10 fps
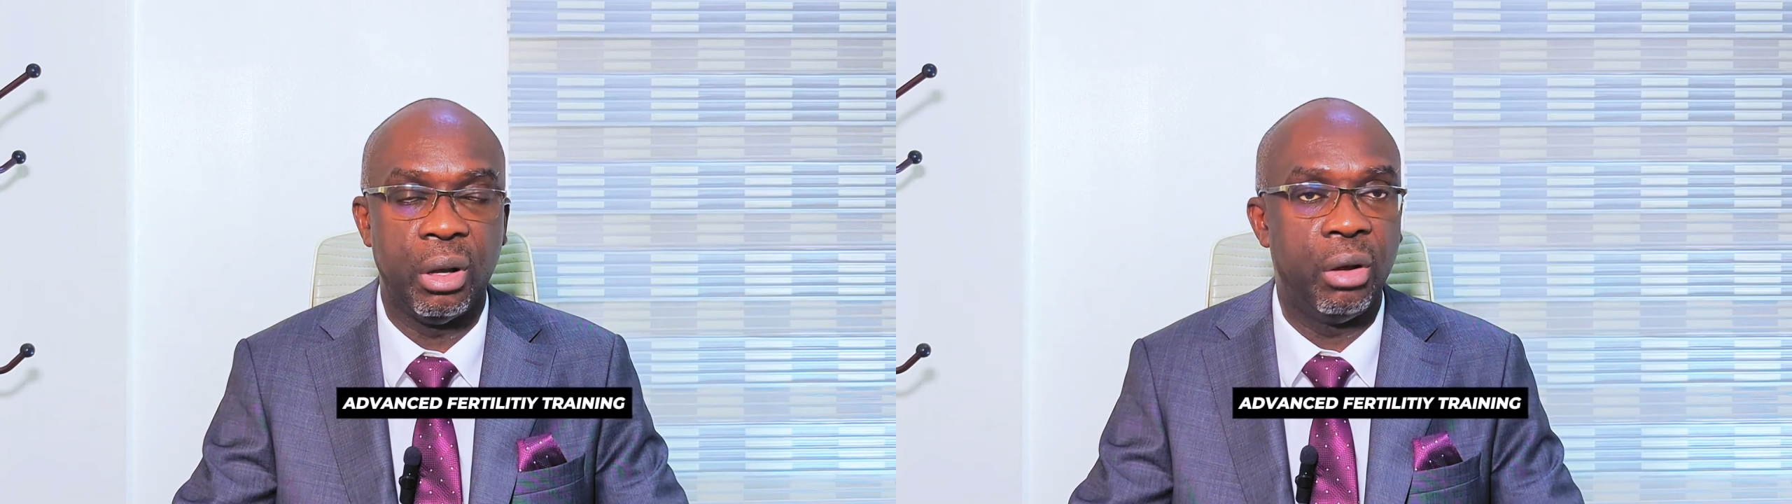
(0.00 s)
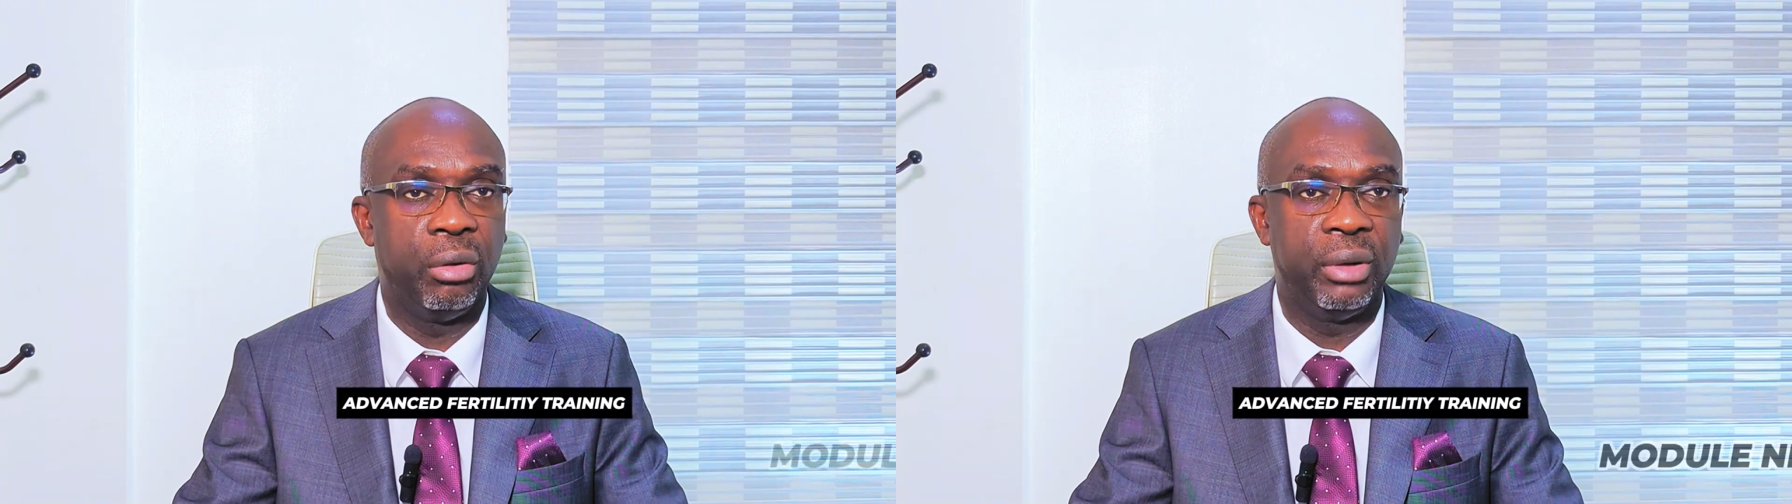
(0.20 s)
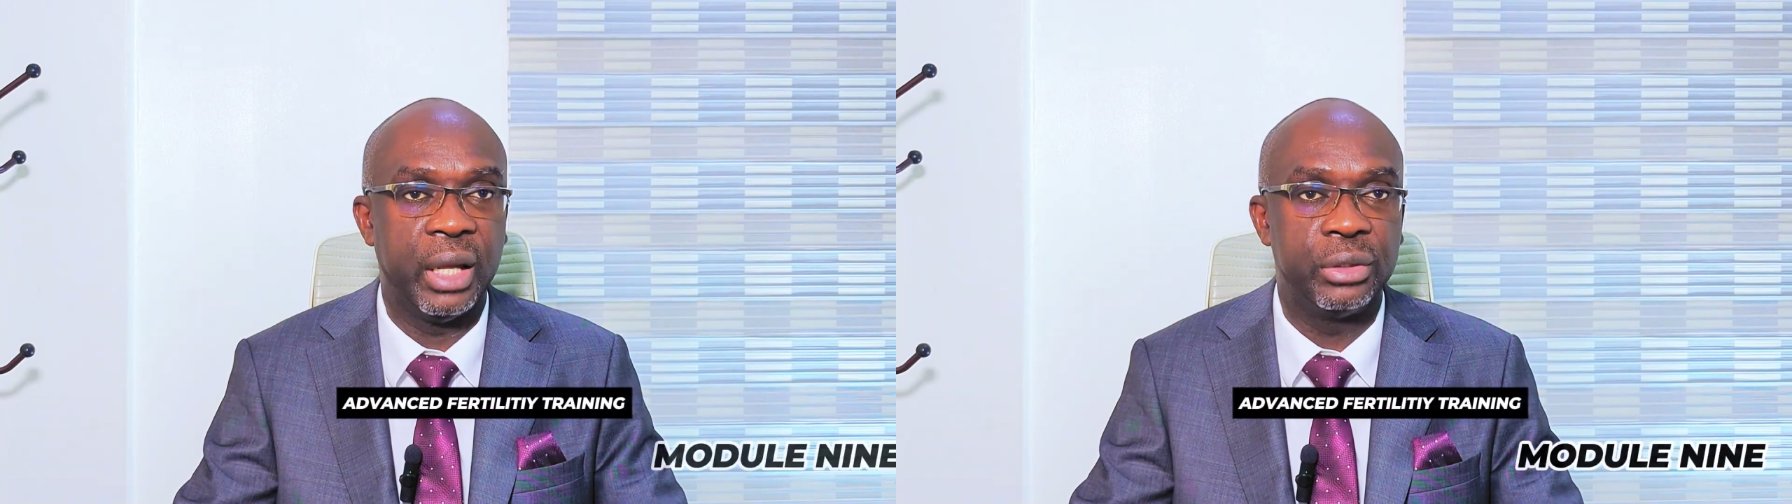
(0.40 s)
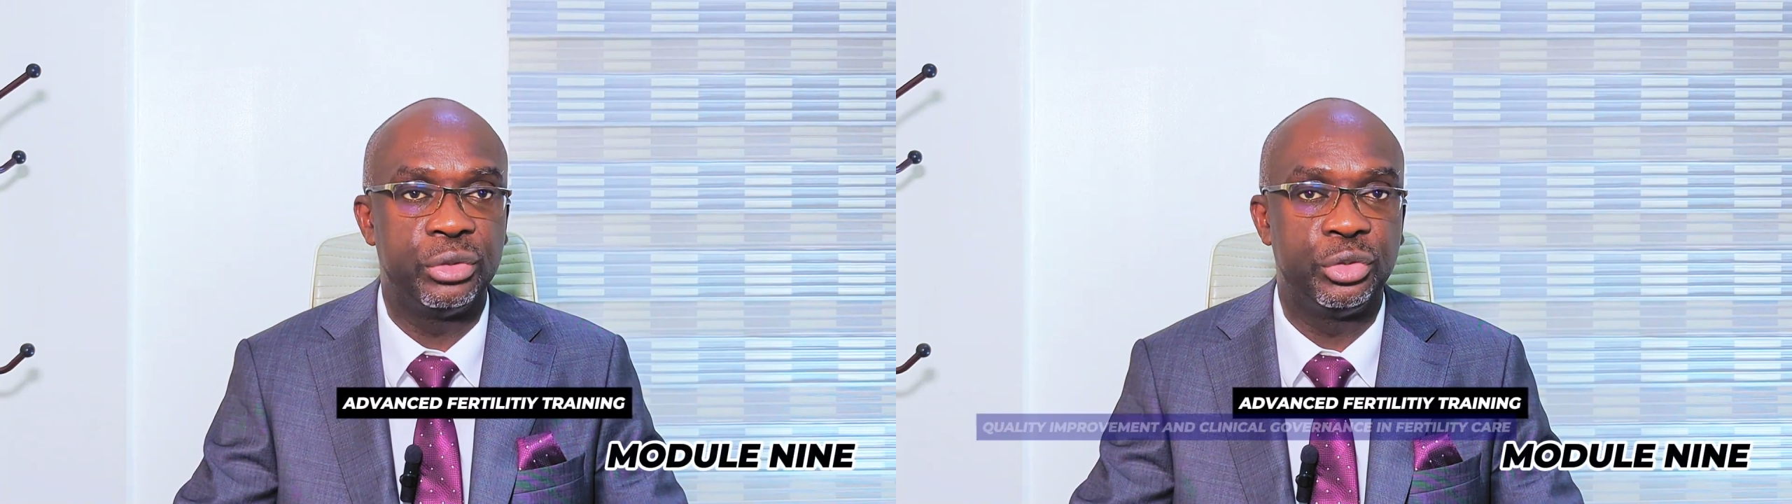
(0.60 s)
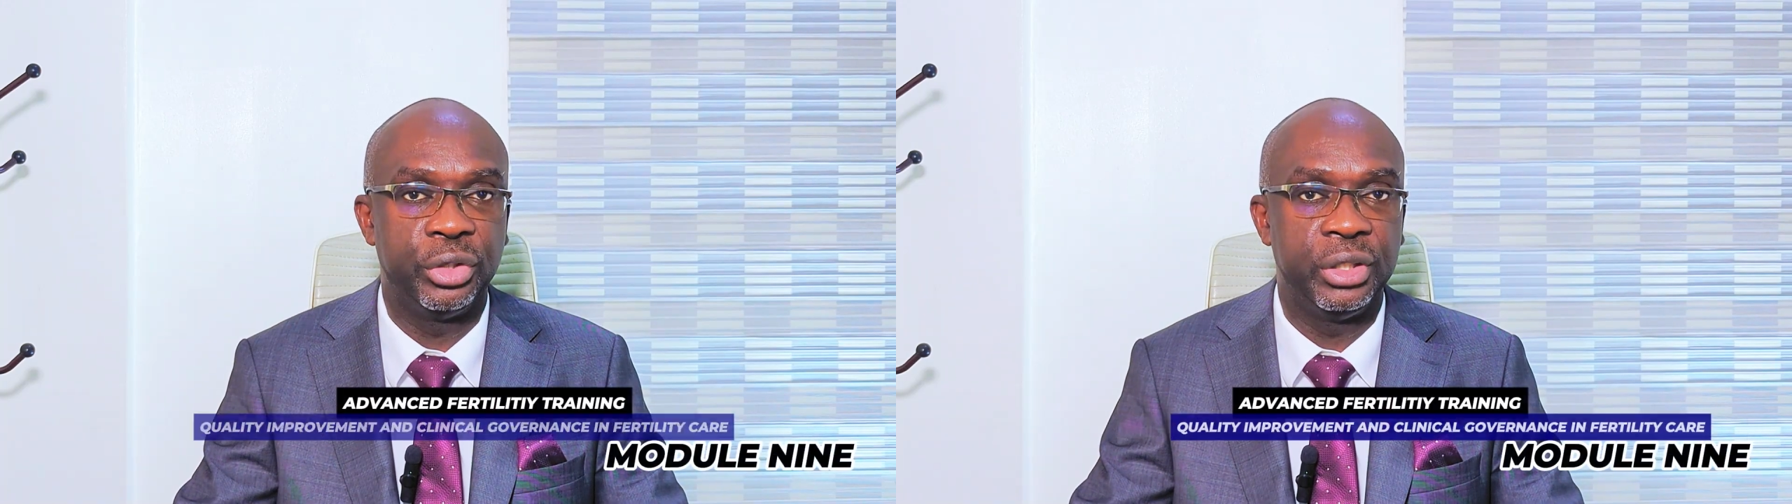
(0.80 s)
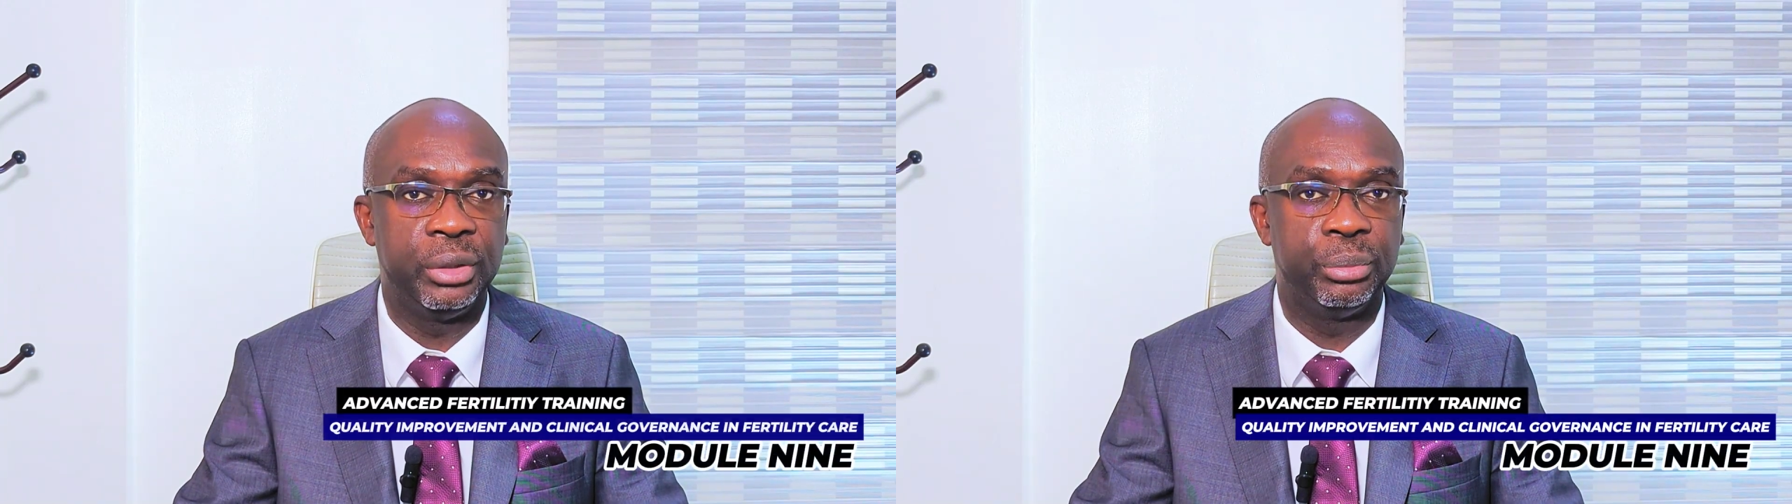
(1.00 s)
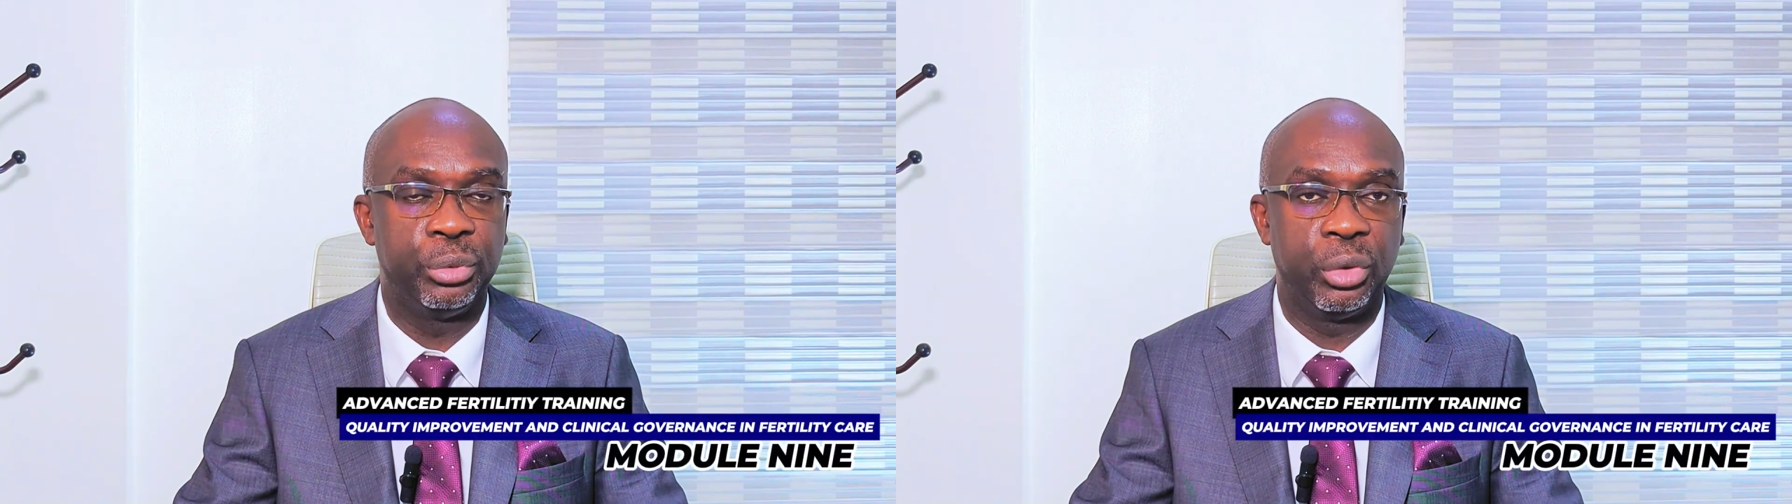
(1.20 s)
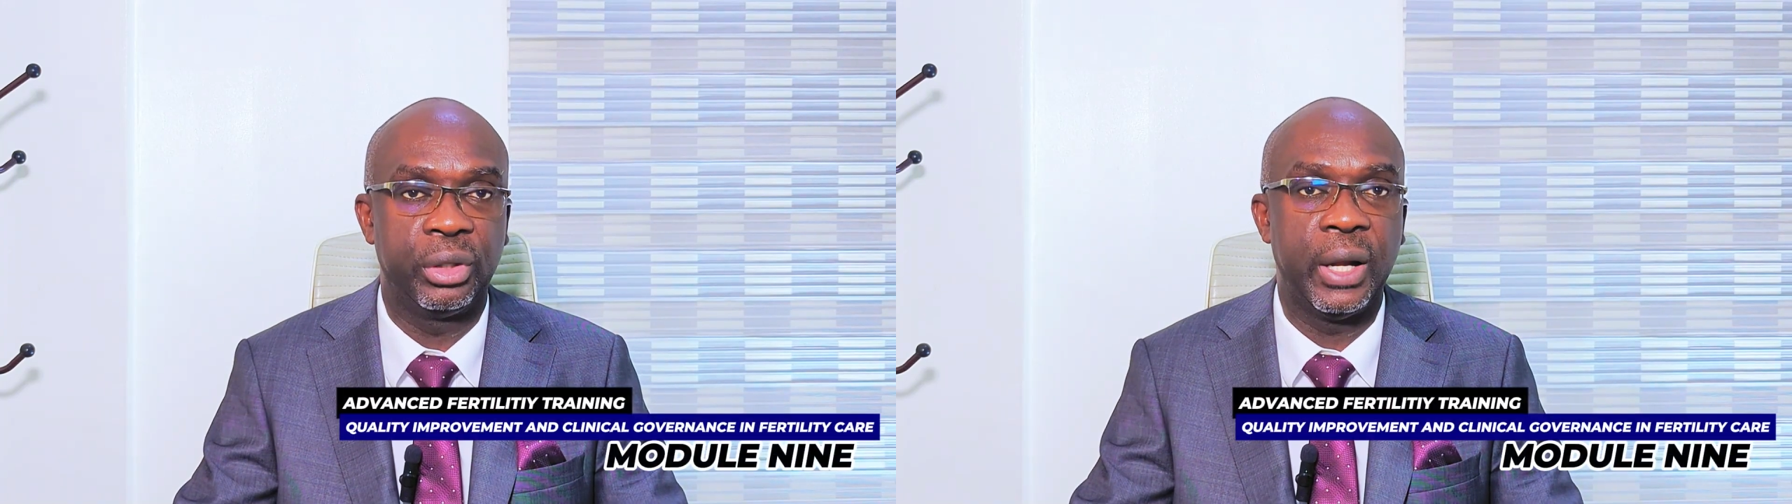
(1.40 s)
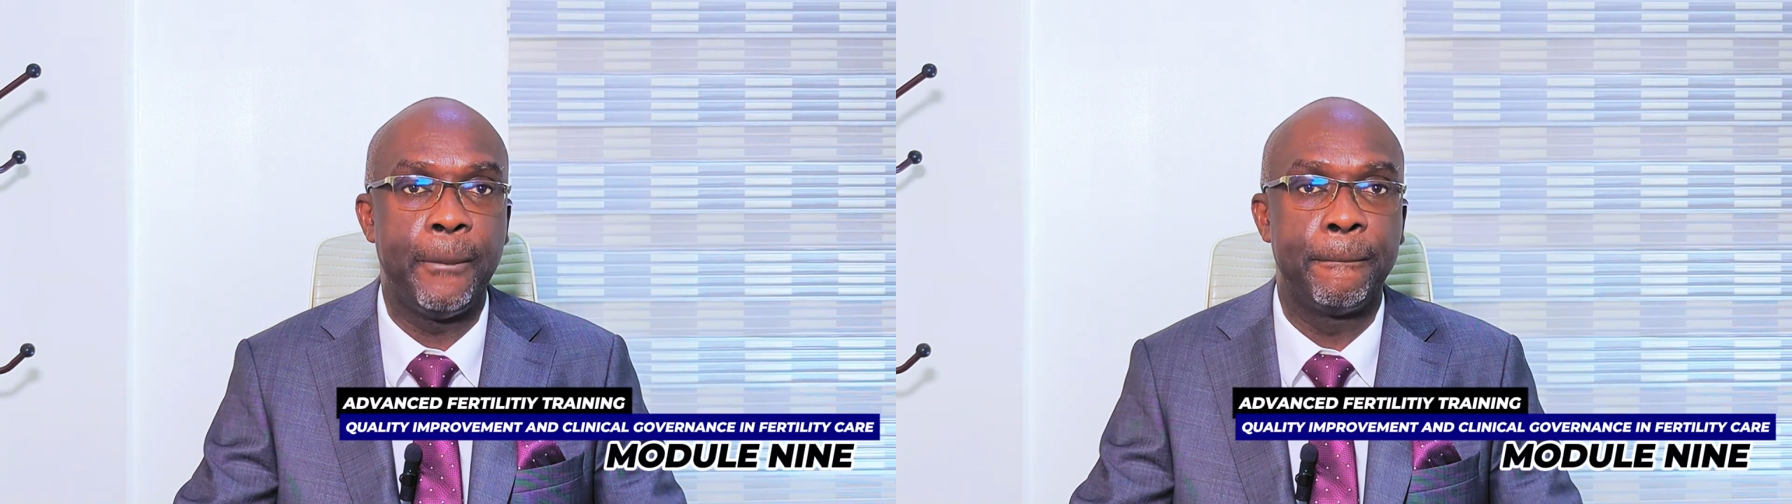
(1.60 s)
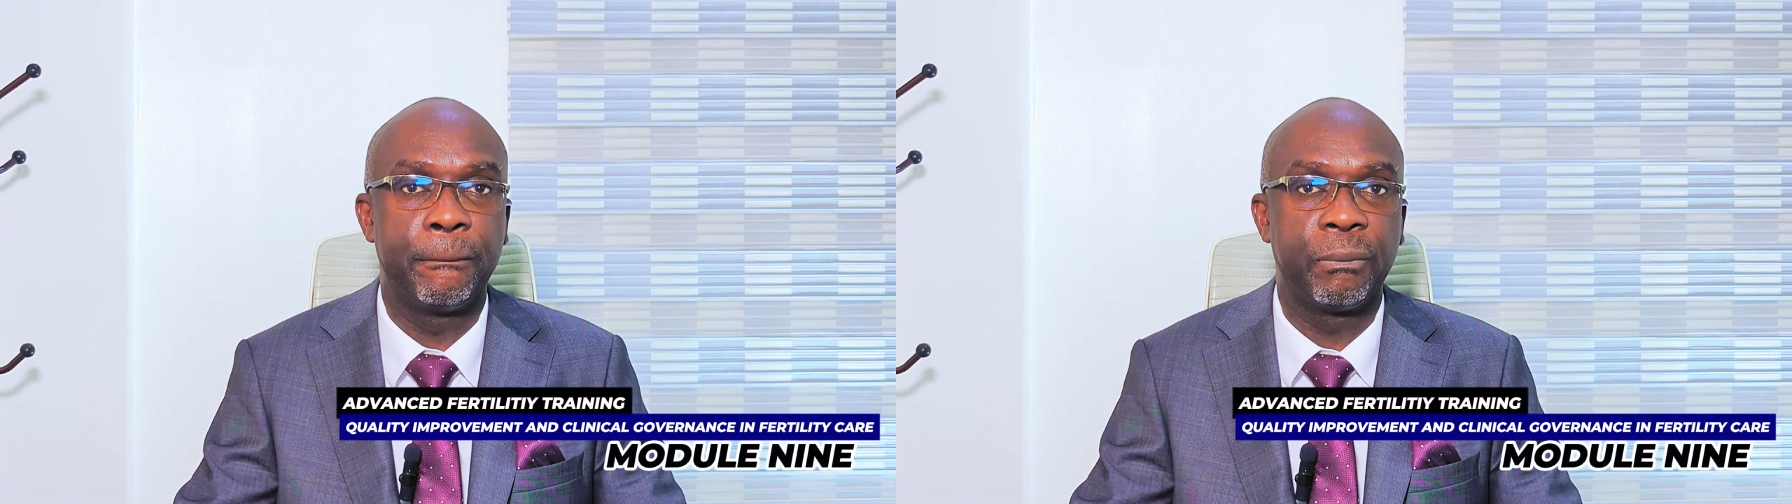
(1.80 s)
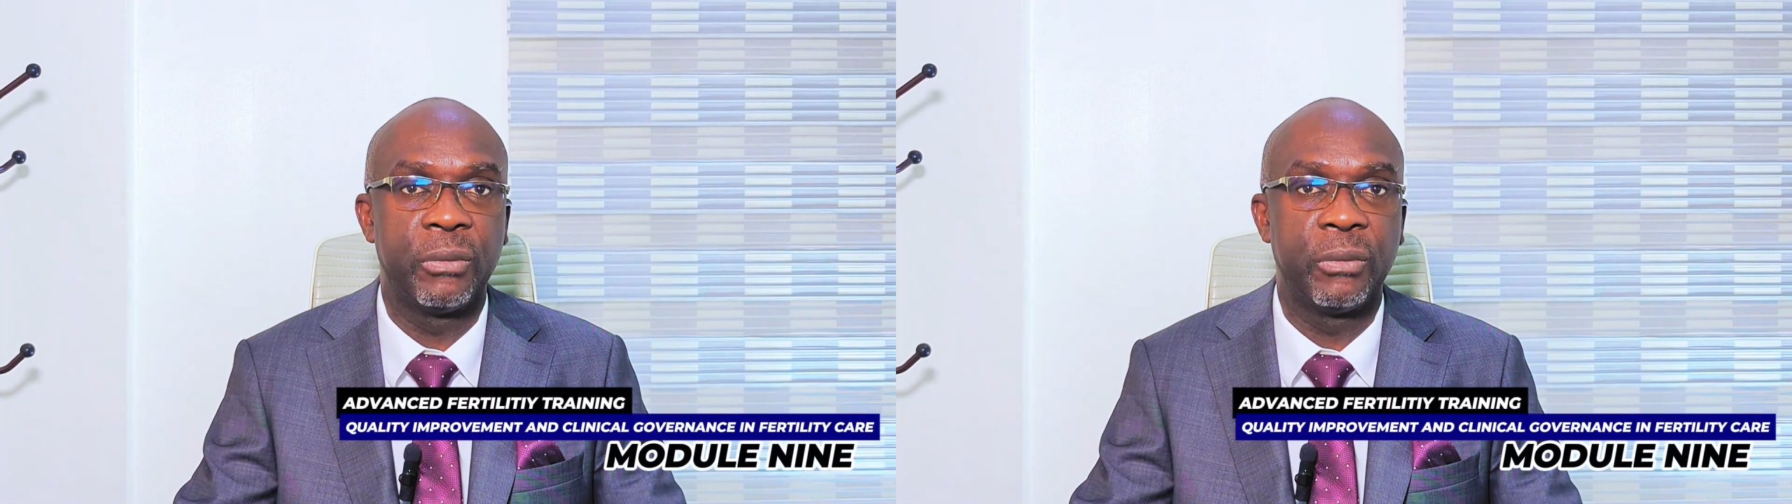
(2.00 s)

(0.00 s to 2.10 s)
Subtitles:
online training program.